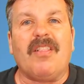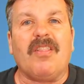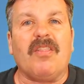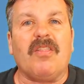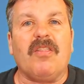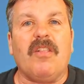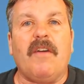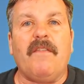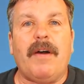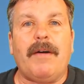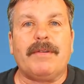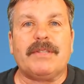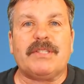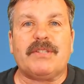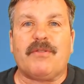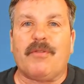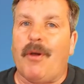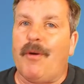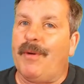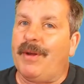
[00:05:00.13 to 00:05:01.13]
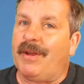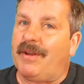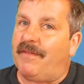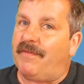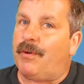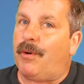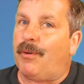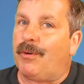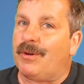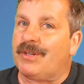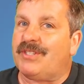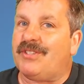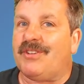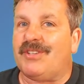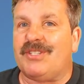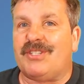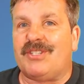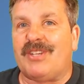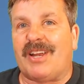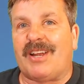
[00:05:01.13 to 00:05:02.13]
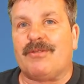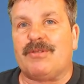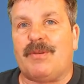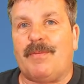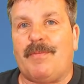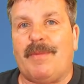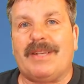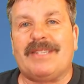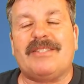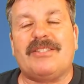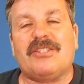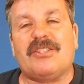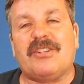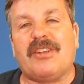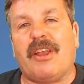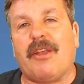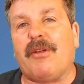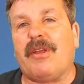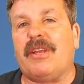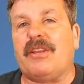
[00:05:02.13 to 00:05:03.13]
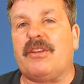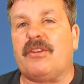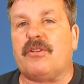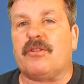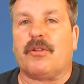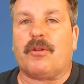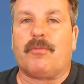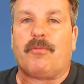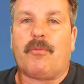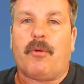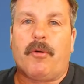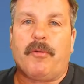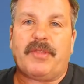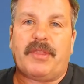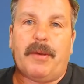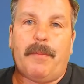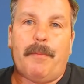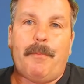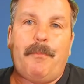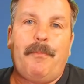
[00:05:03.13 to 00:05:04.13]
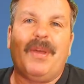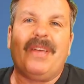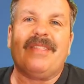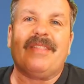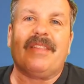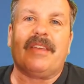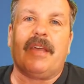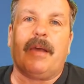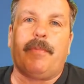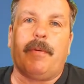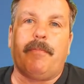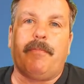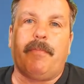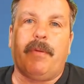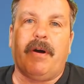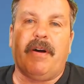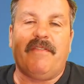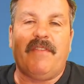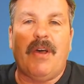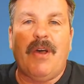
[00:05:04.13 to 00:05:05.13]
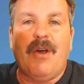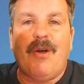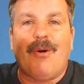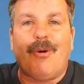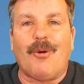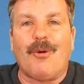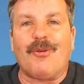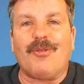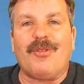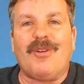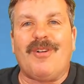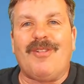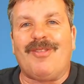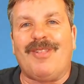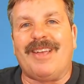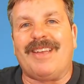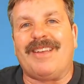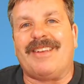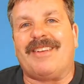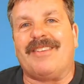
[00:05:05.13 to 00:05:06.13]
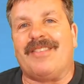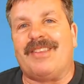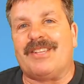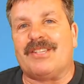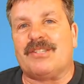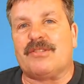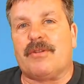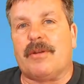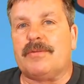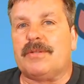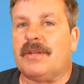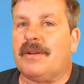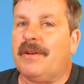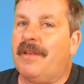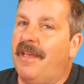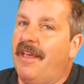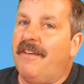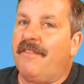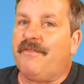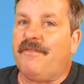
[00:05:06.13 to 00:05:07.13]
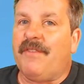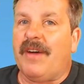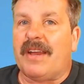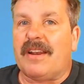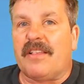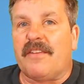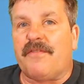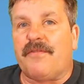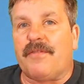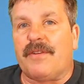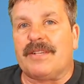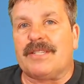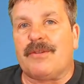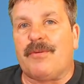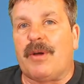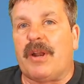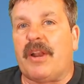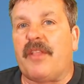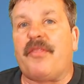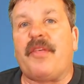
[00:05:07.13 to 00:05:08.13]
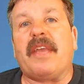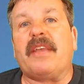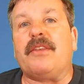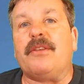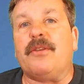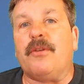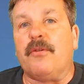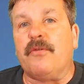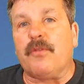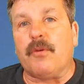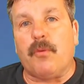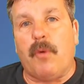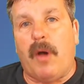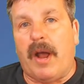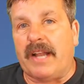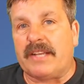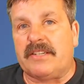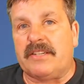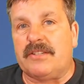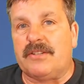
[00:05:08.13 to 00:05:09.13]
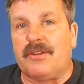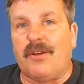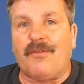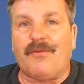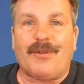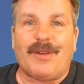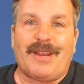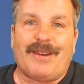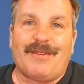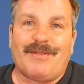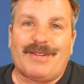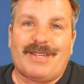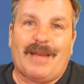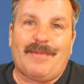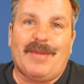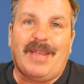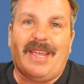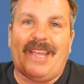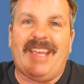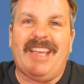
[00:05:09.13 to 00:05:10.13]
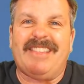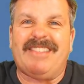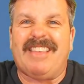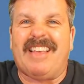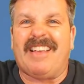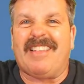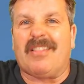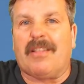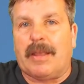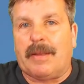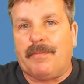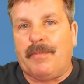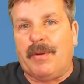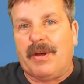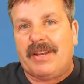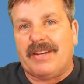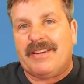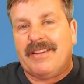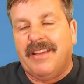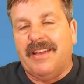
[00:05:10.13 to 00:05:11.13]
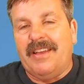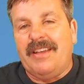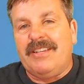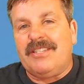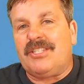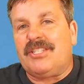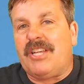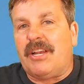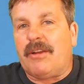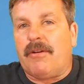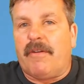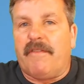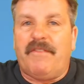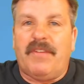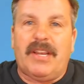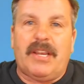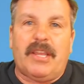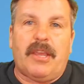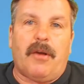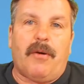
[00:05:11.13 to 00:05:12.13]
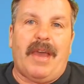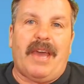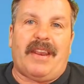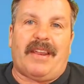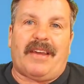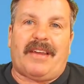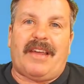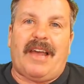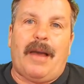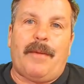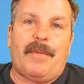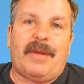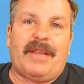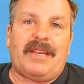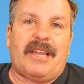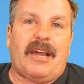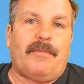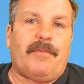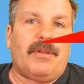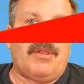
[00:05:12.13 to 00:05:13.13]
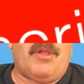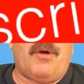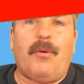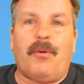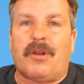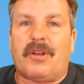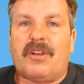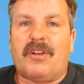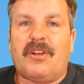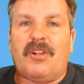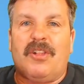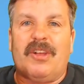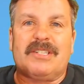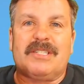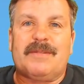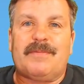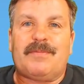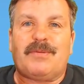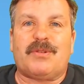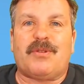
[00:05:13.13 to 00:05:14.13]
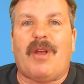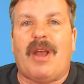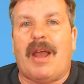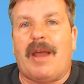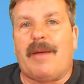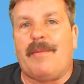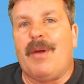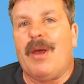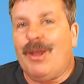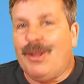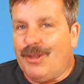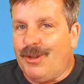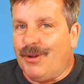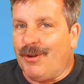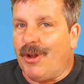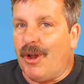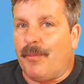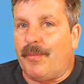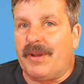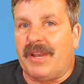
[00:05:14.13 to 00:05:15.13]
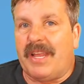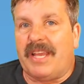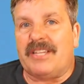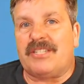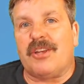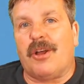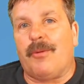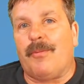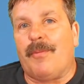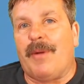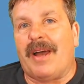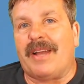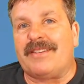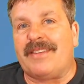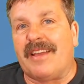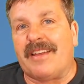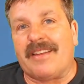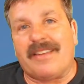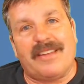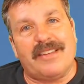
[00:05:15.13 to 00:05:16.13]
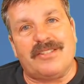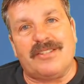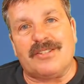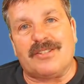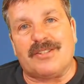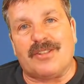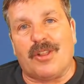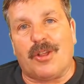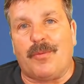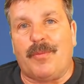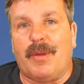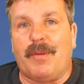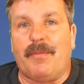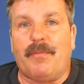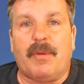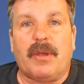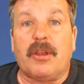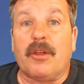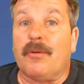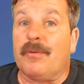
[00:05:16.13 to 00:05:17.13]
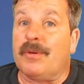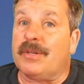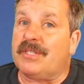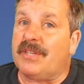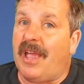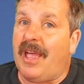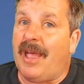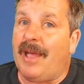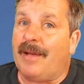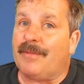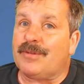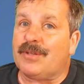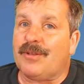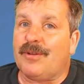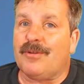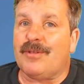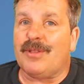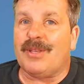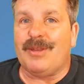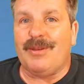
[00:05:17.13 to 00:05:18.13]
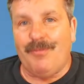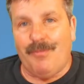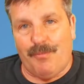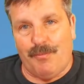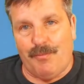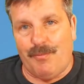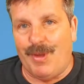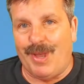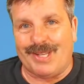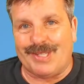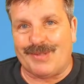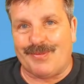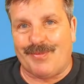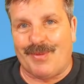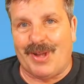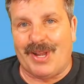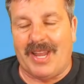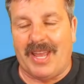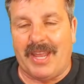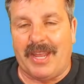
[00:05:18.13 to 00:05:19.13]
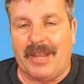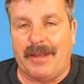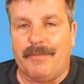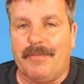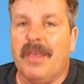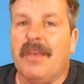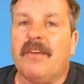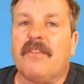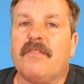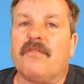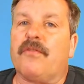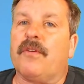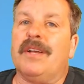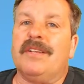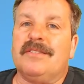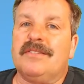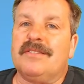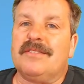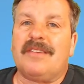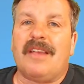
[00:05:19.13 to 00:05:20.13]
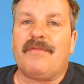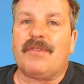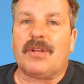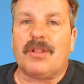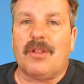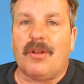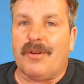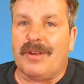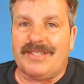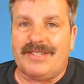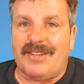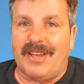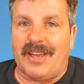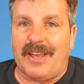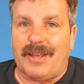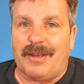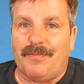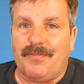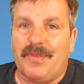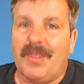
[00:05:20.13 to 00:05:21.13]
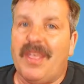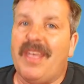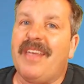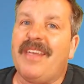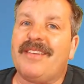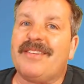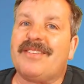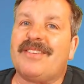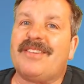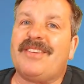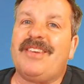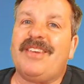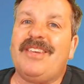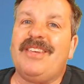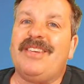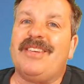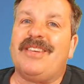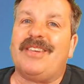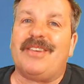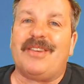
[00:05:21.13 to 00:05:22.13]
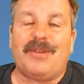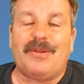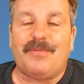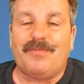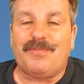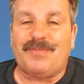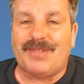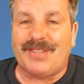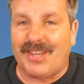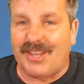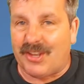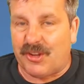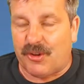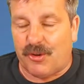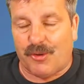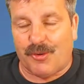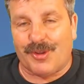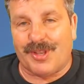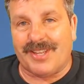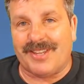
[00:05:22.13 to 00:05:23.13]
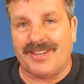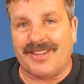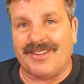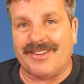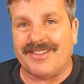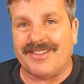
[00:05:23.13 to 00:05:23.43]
Love how it's growing. Of course, you can check out the messaging area and you can learn more with the bit.ly up above or the link in the description. Finally, friends, I want to thank you for watching. Don't forget every time you hit that like button, share a video, add a comment down below, or click subscribe. You're helping HL Mod Tech get just a little bit bigger, which absolutely makes my day. Friends, have a glorious day and keep tinkering.